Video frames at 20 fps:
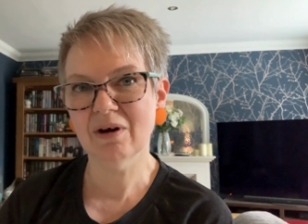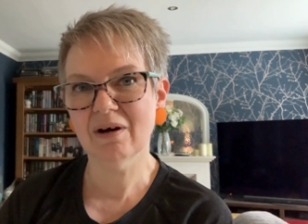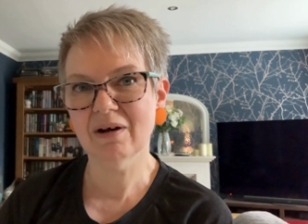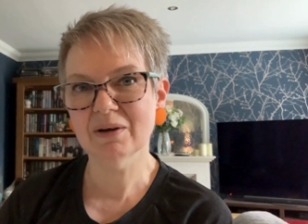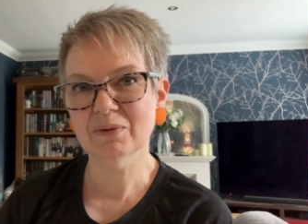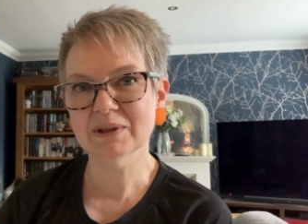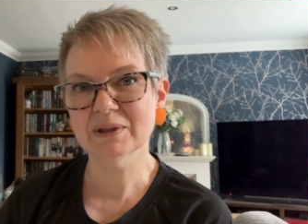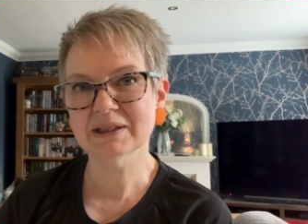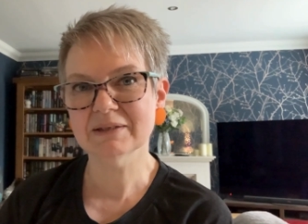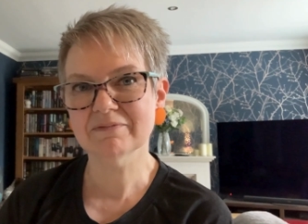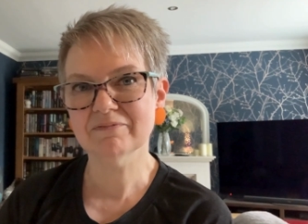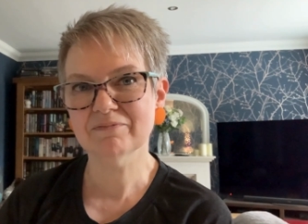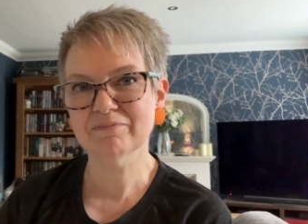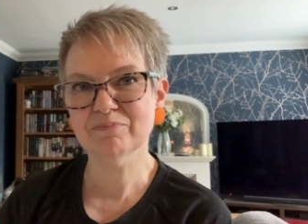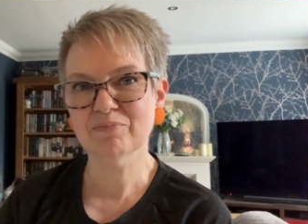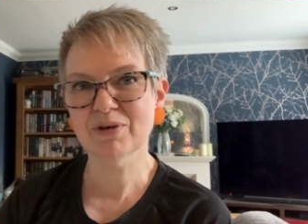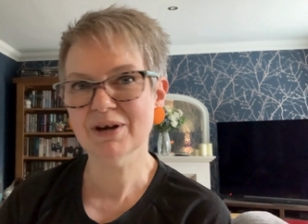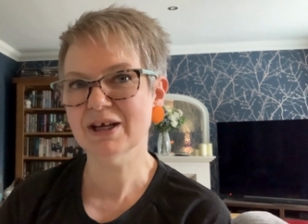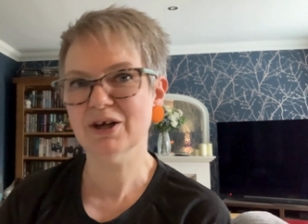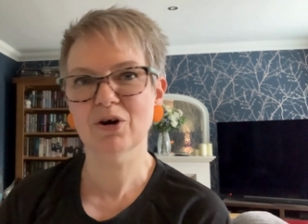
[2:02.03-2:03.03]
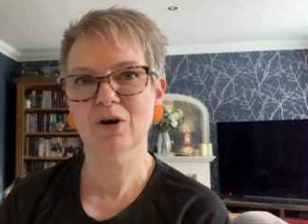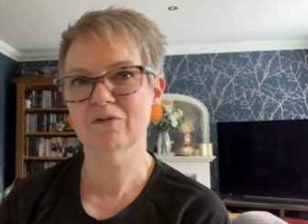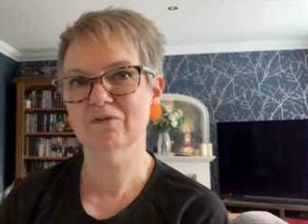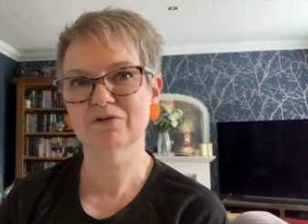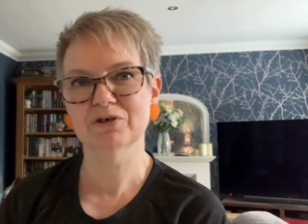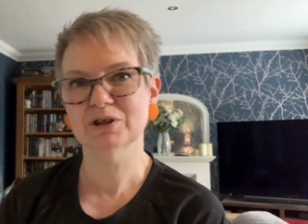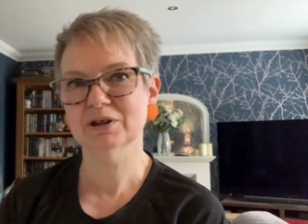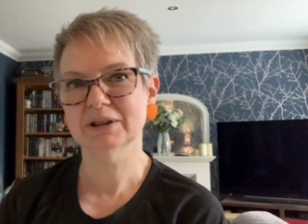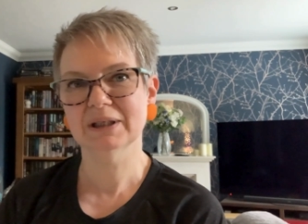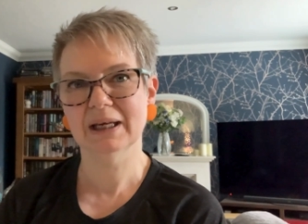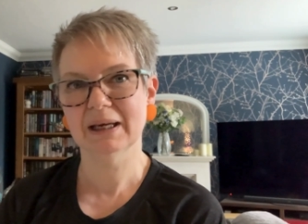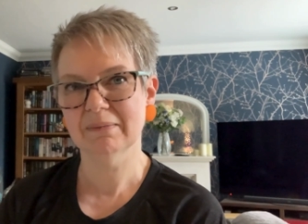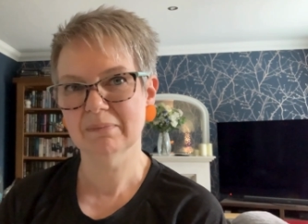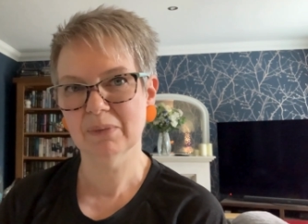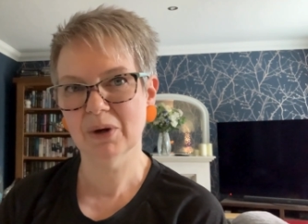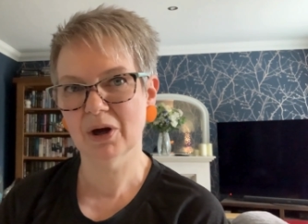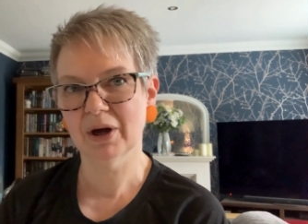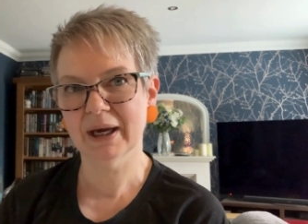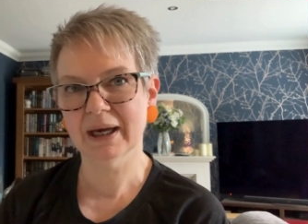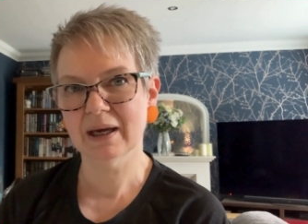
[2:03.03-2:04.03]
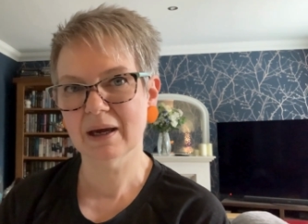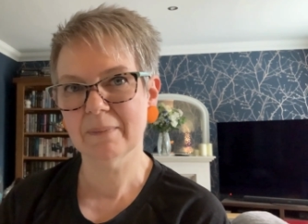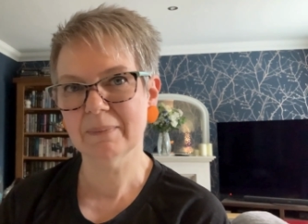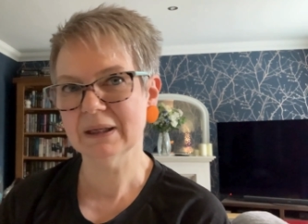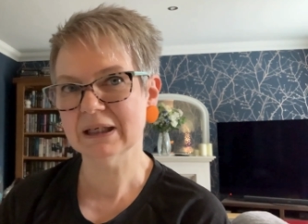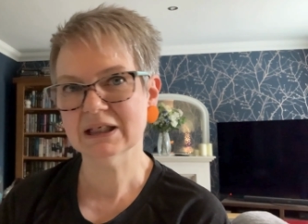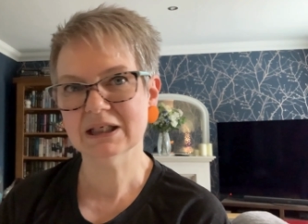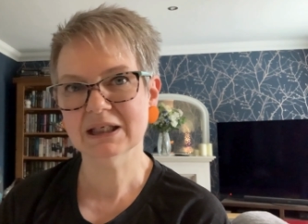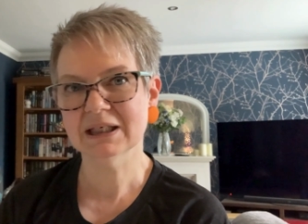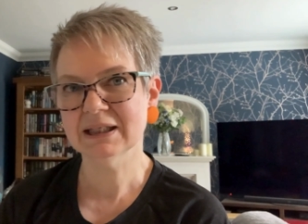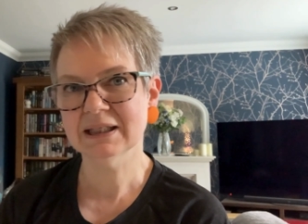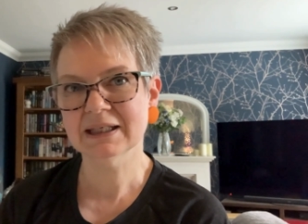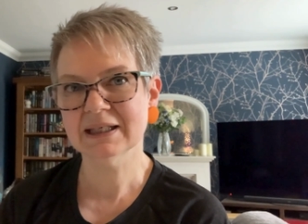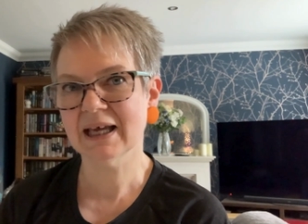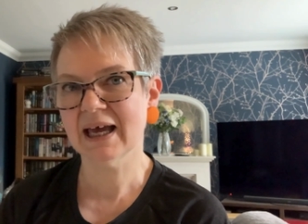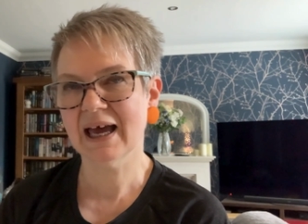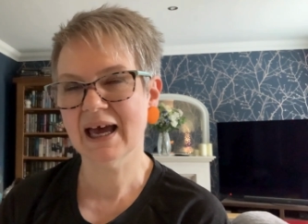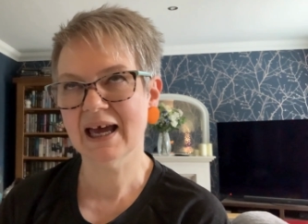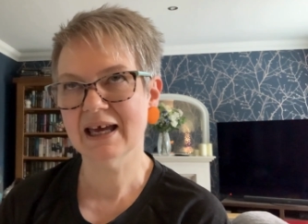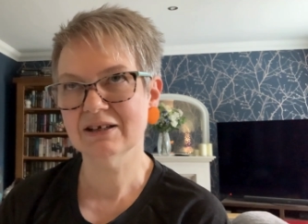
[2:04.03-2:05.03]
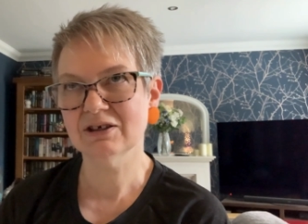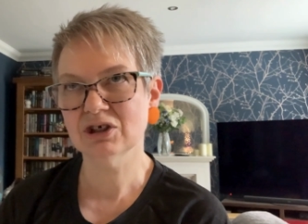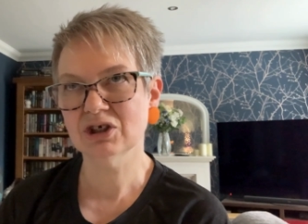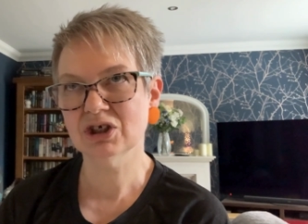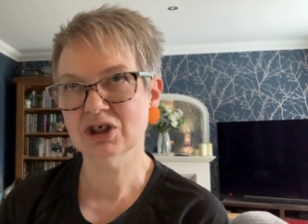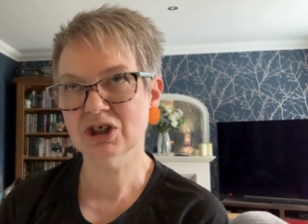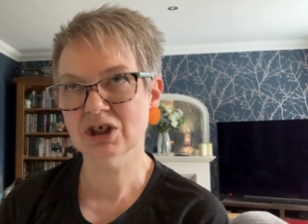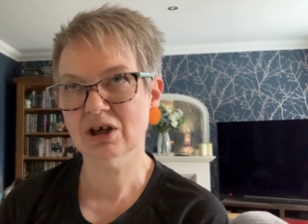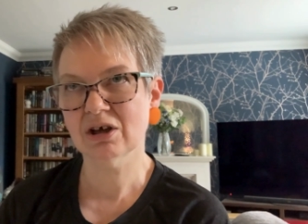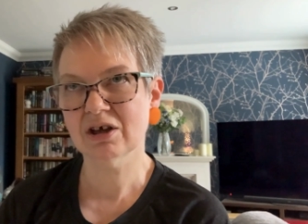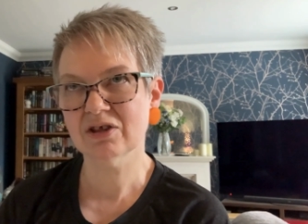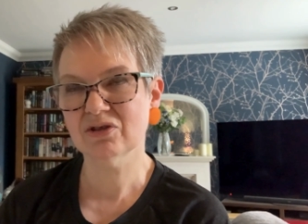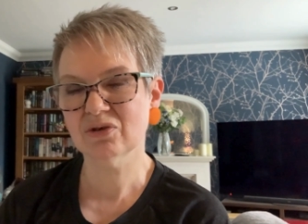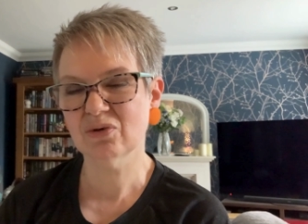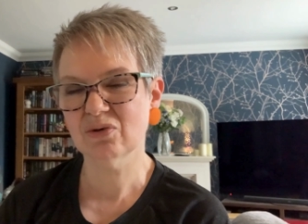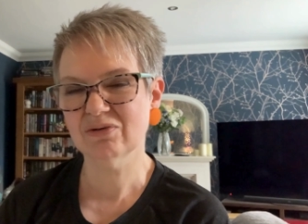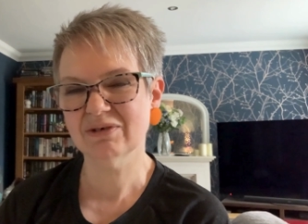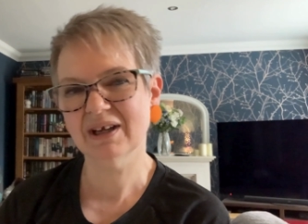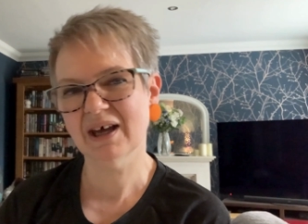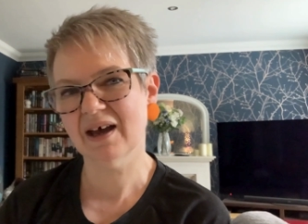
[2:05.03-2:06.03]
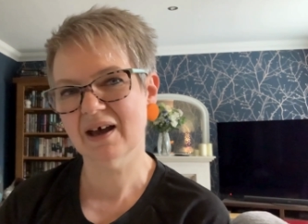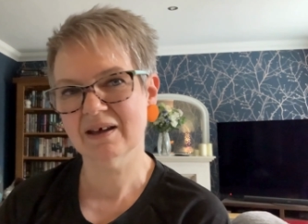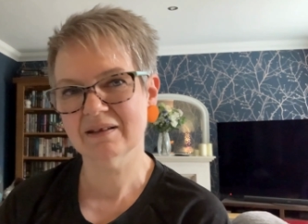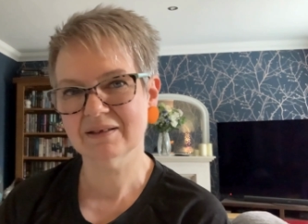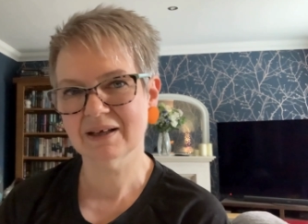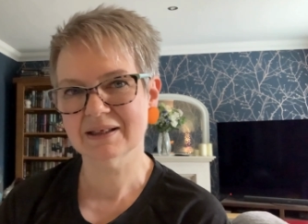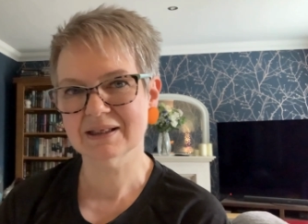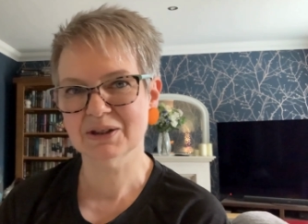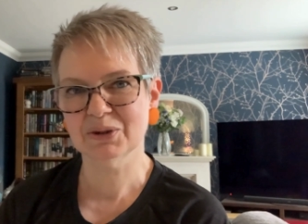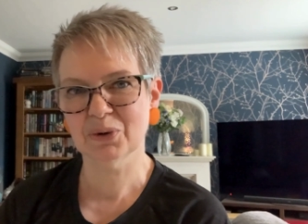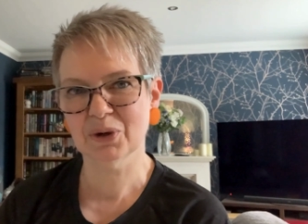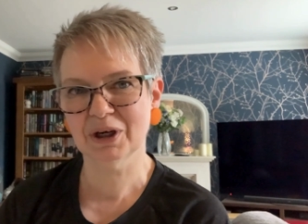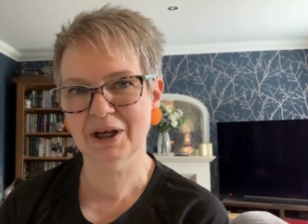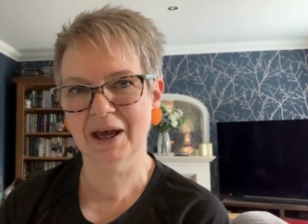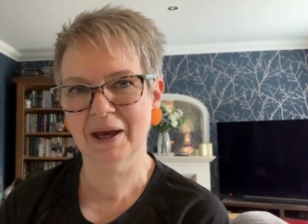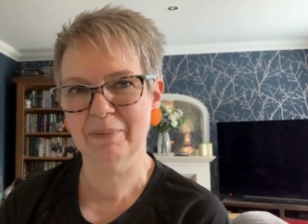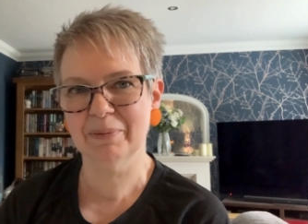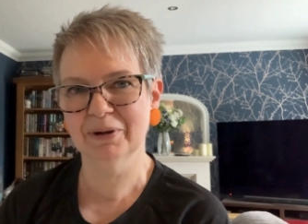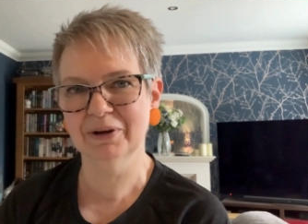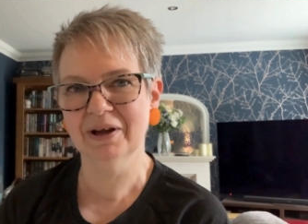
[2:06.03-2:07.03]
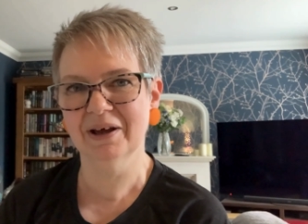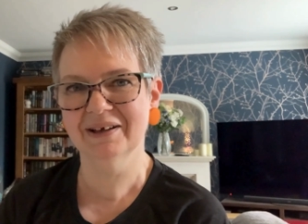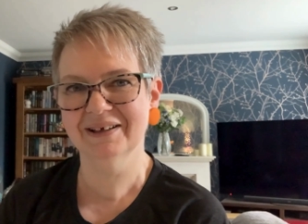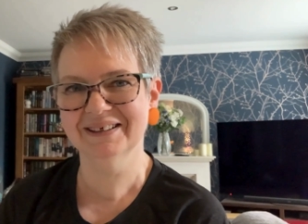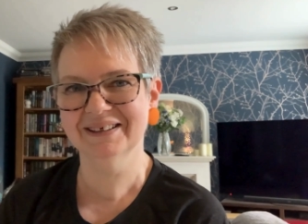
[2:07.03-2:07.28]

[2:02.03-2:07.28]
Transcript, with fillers: I was pretty confident in my abilities and I thought, nah, that's not going to happen.